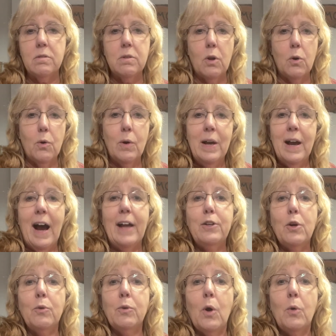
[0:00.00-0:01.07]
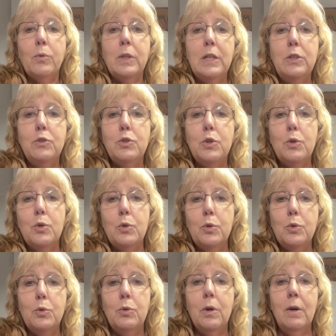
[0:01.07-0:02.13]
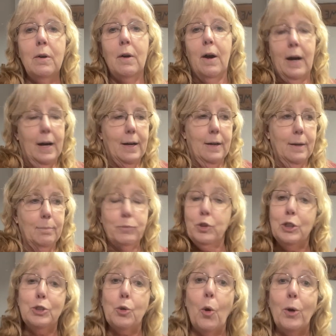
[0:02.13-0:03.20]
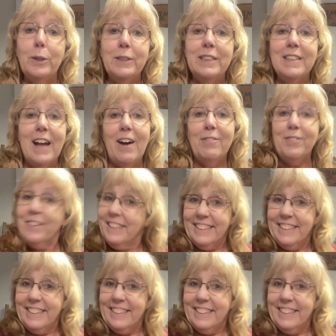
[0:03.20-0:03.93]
So I don't only do just horse stuff.